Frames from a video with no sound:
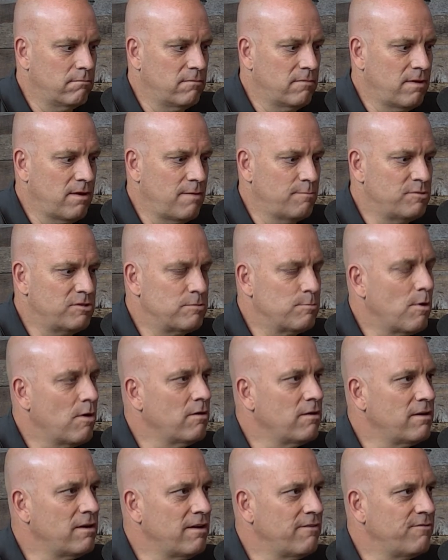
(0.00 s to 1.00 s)
smart
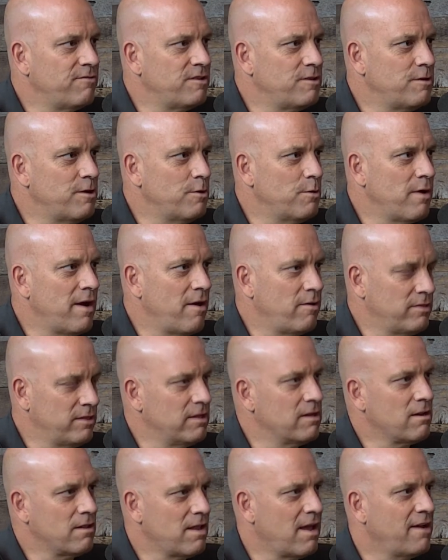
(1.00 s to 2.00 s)
enough to know how
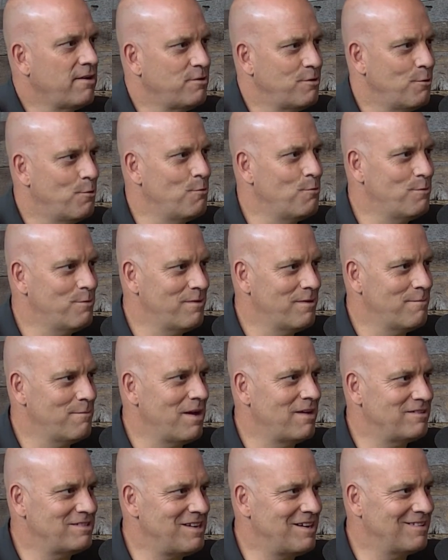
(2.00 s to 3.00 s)
little I know
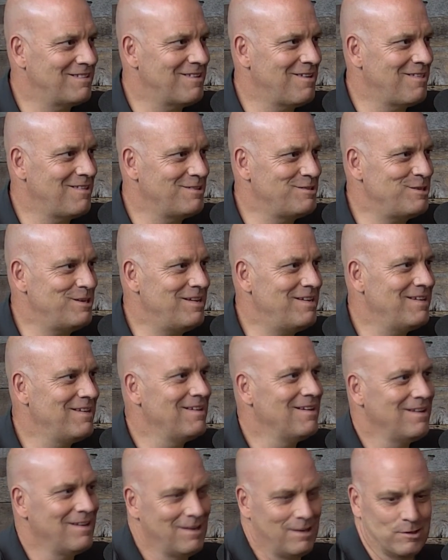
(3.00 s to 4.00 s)
about technology.
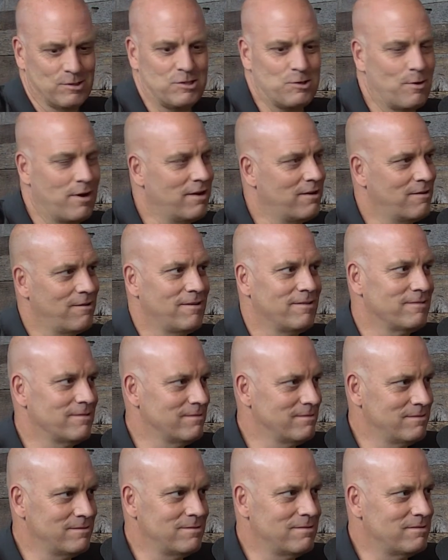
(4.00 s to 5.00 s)
And so I called
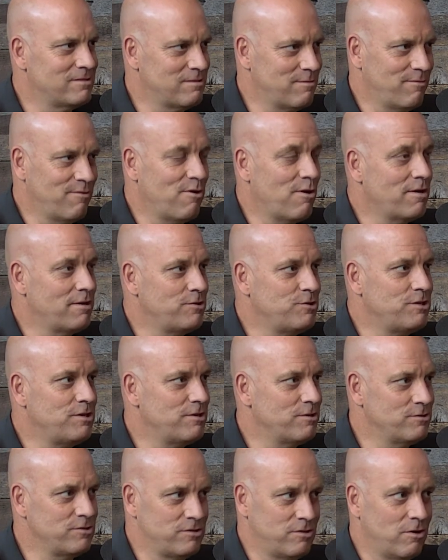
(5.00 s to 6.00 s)
some of our
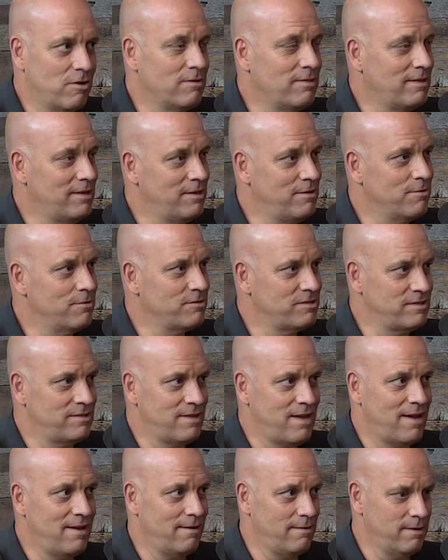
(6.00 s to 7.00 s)
engineers and our leaders in
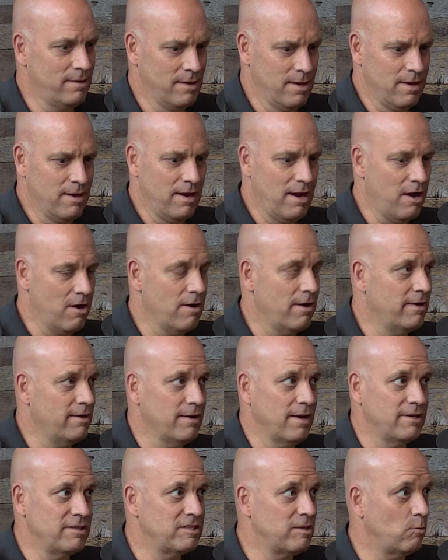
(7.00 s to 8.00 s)
that area, and
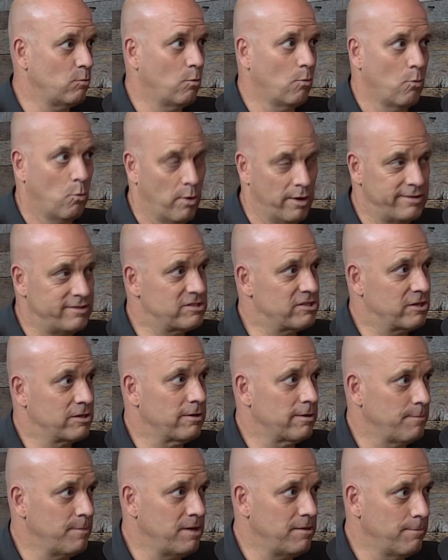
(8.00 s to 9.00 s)
I said, what's going
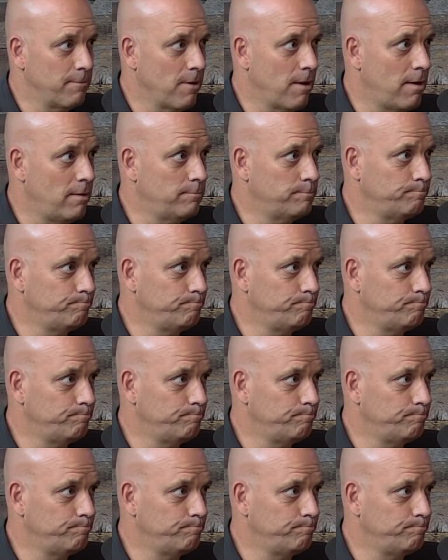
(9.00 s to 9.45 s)
to be the problem?